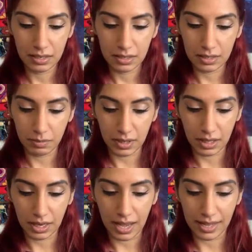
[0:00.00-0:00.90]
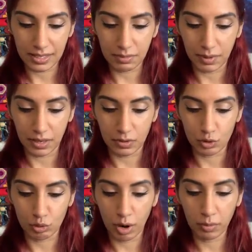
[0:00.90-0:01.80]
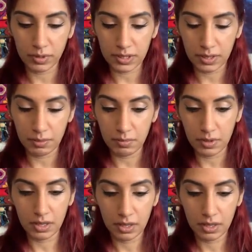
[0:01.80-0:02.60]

something that has been troublesome.